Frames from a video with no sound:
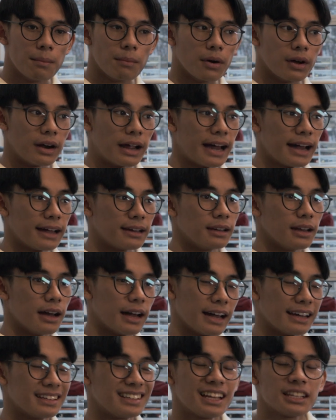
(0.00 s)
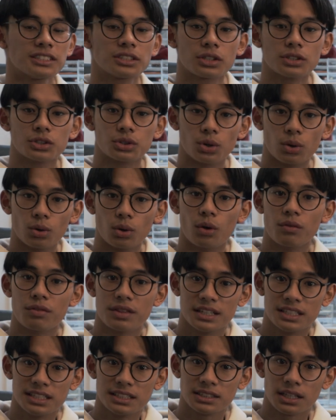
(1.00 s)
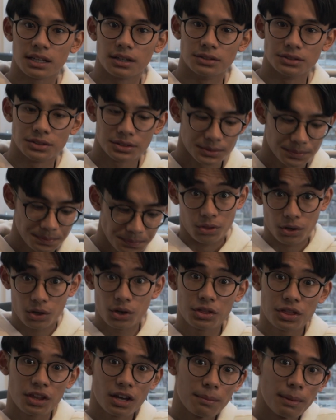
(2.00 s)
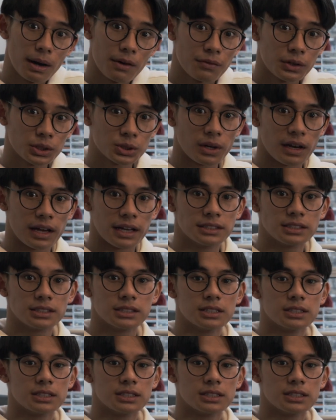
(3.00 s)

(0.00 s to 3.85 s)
but I had less control over the details. The good thing about Visualize